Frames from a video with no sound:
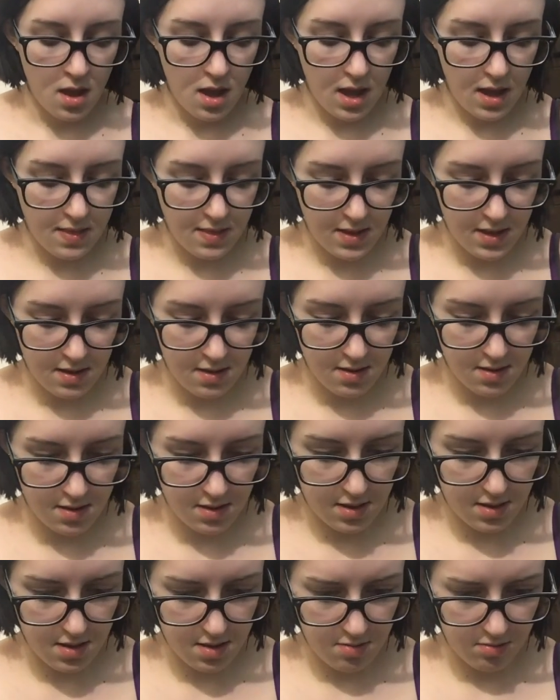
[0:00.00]
And then,
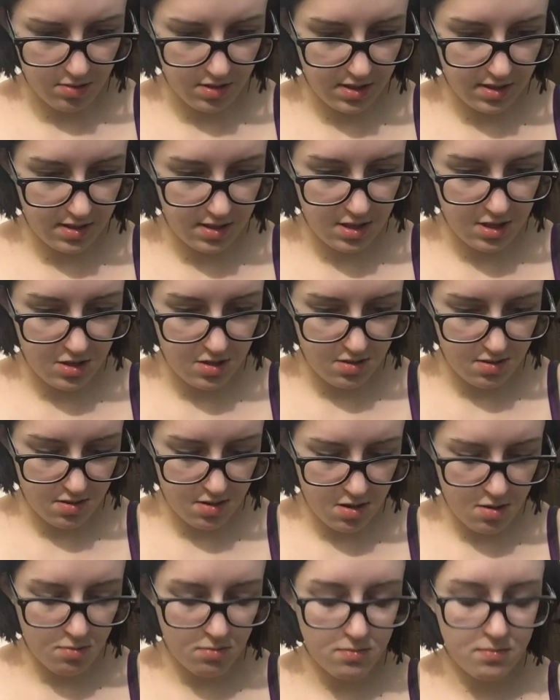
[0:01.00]
oh, is this the,
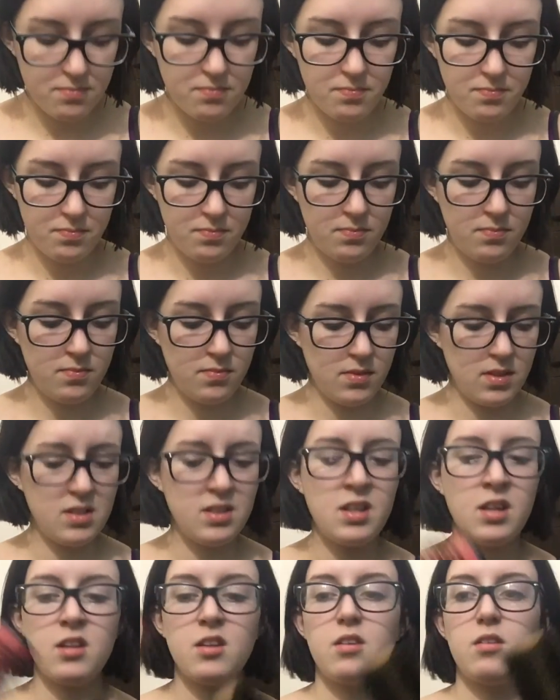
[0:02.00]
nope.
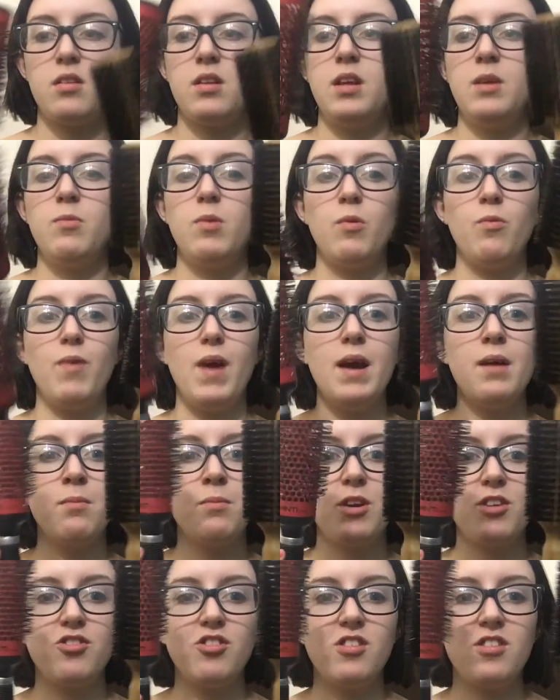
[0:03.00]
This is the other clean one. Round
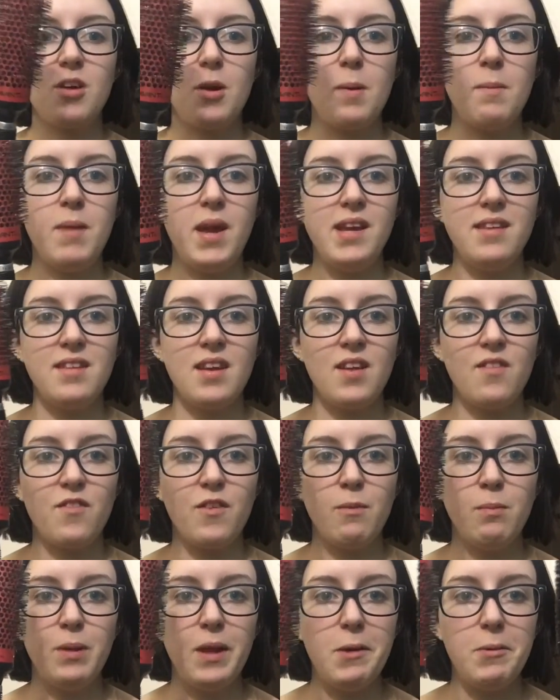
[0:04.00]
brushes are amazing
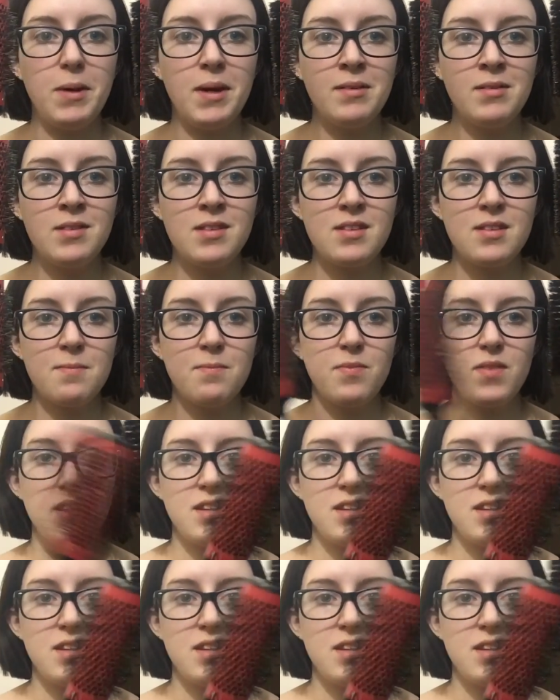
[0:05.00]
for blowouts.